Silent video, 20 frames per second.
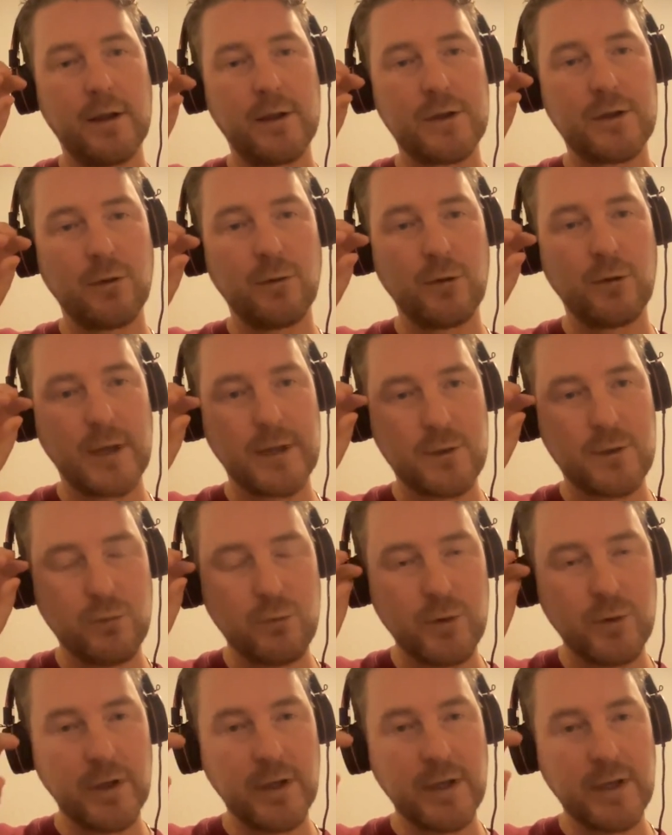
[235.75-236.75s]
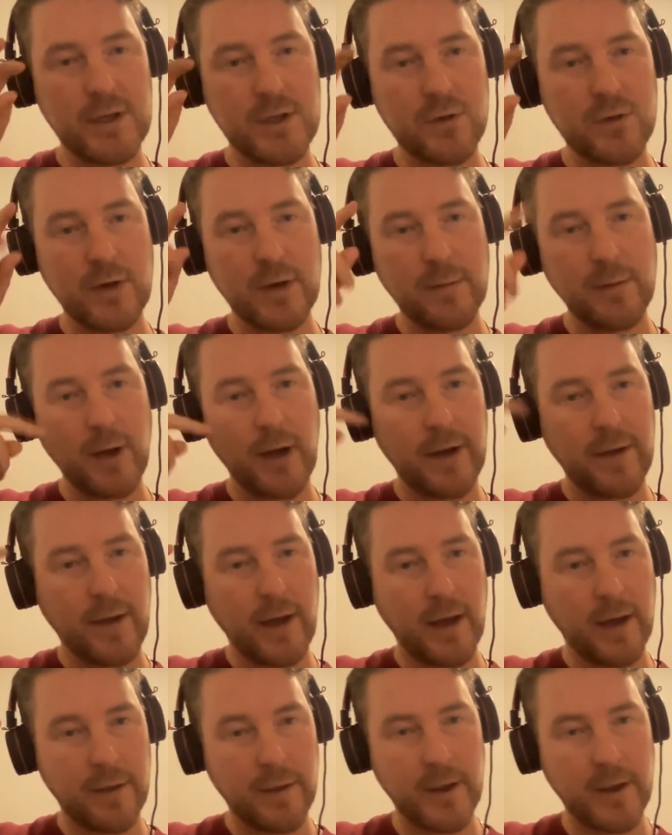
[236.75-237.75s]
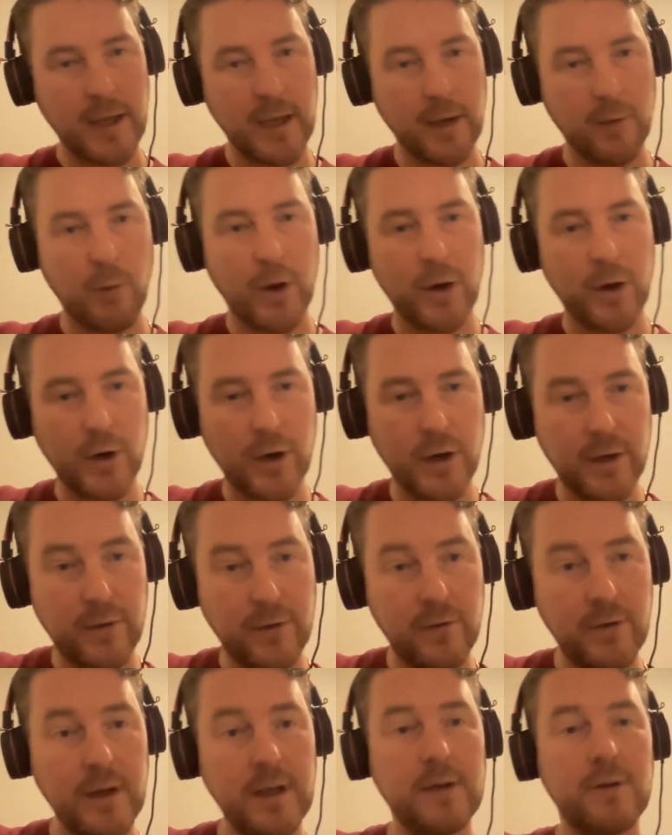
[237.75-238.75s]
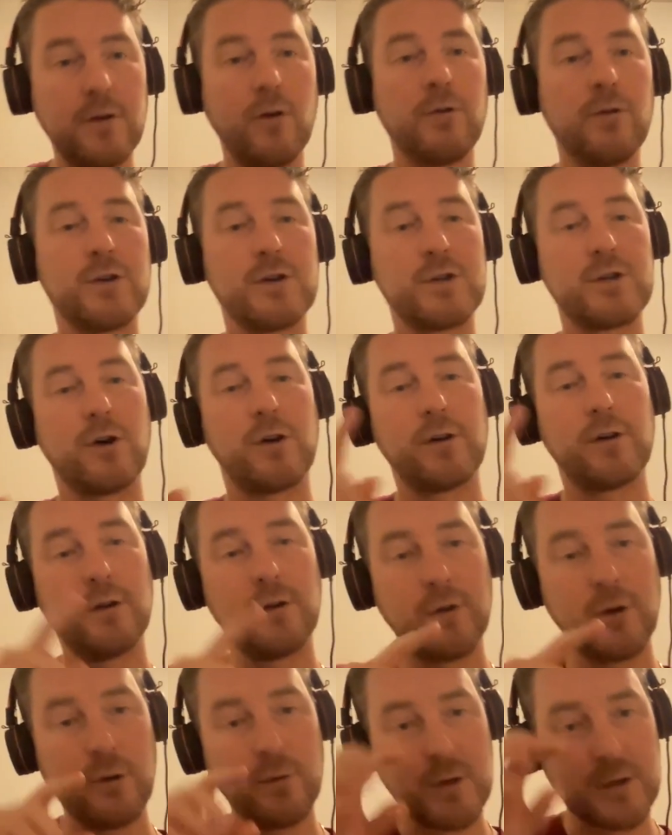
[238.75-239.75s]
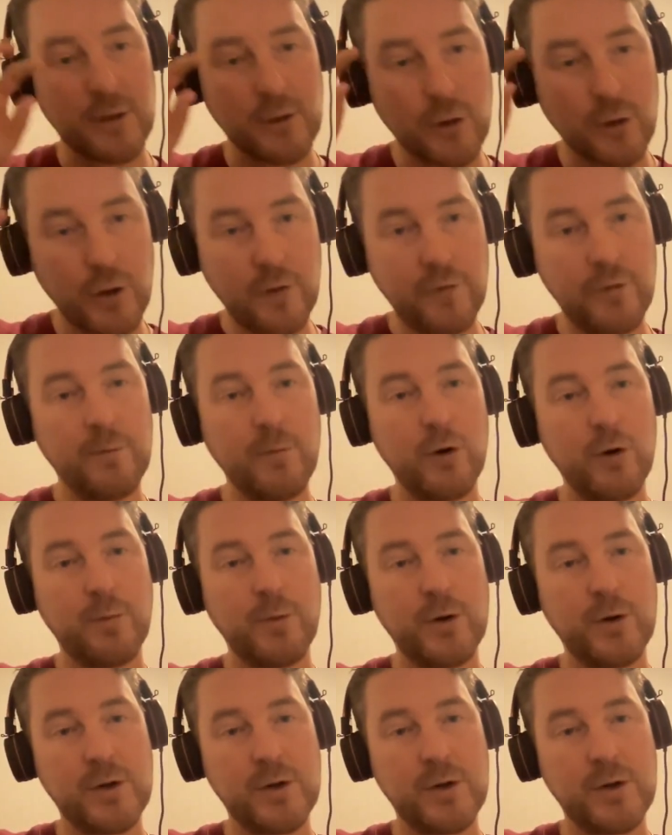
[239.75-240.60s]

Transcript: So let's really streamline that thinking. What you're going to see donors start to do is look for more